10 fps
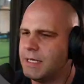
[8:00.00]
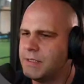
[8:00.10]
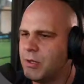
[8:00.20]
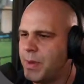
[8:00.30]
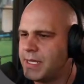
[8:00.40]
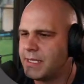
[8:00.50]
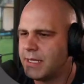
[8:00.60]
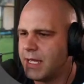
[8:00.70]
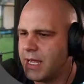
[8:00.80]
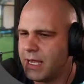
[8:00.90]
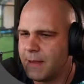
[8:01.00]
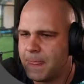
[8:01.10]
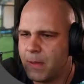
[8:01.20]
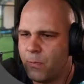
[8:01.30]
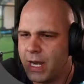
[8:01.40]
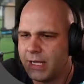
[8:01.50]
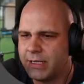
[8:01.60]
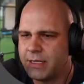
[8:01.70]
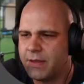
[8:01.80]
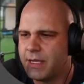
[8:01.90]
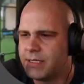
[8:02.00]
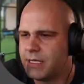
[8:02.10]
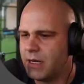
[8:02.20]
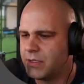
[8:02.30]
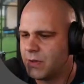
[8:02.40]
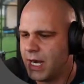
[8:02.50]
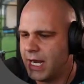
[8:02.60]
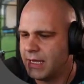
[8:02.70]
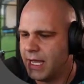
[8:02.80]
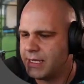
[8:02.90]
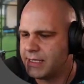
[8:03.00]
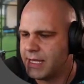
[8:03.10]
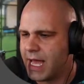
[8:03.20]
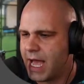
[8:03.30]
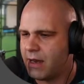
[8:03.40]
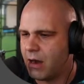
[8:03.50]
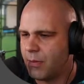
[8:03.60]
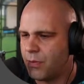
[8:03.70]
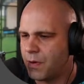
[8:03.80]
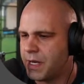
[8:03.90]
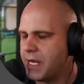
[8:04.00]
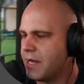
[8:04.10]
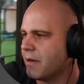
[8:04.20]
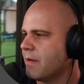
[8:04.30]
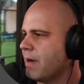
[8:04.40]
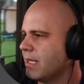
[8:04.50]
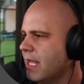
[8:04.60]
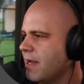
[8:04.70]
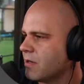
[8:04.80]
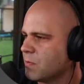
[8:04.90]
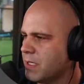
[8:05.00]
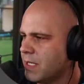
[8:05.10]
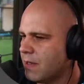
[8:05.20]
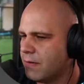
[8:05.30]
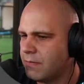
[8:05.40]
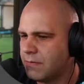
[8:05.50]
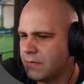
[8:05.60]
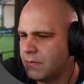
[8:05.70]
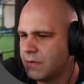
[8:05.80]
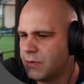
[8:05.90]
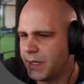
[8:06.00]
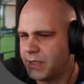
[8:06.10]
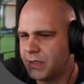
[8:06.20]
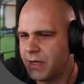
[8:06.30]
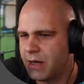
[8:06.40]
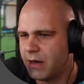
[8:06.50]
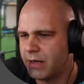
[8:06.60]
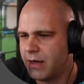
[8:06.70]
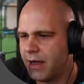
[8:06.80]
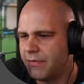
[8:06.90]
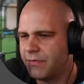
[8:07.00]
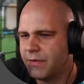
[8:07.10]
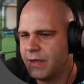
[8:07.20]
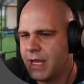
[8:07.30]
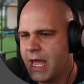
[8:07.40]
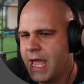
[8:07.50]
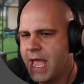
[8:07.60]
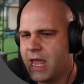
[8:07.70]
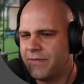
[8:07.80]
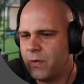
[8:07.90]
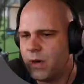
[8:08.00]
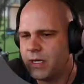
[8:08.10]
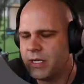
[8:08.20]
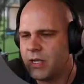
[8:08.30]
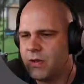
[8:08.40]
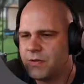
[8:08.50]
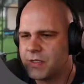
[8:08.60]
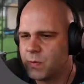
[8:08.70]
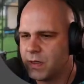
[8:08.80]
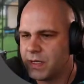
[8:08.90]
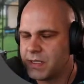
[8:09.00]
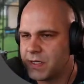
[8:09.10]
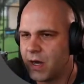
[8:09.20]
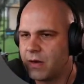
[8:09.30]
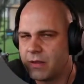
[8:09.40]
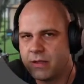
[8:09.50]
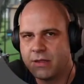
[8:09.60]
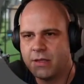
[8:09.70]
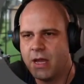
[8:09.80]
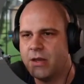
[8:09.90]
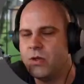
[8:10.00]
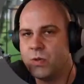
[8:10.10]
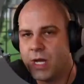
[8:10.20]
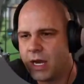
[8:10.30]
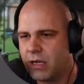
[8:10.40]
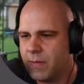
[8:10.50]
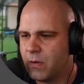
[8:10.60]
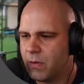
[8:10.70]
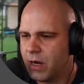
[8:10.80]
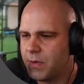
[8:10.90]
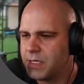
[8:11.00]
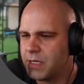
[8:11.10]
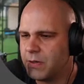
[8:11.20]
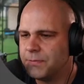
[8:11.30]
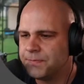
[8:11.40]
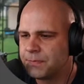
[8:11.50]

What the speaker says: So basically, when I clicked on this, it also highlights that artboard here in my layers window. So I can turn that on and off. And if I wanted to use this one to start a new document, what I would do,